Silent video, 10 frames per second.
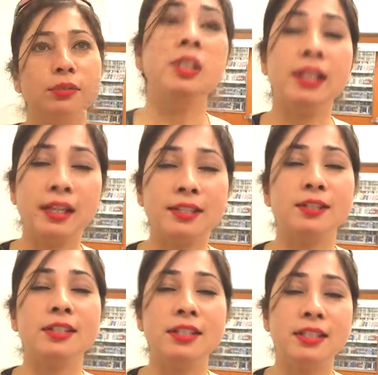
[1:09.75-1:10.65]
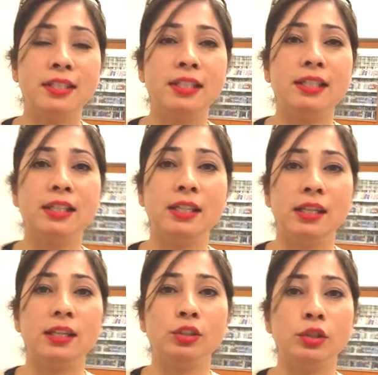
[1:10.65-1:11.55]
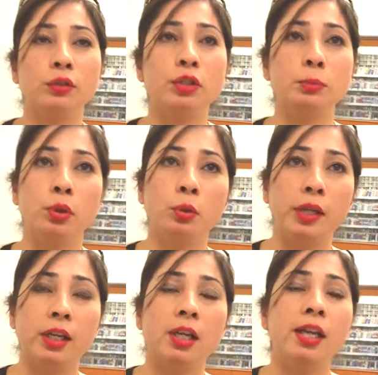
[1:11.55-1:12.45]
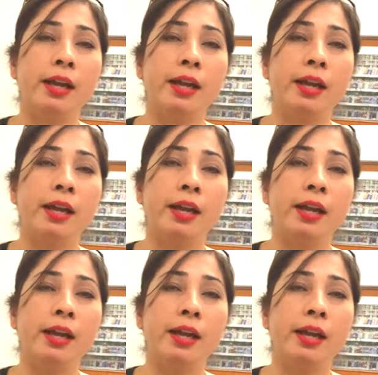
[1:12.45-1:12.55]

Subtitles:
Yeah, so this is TD, Canadian Children's Book Week.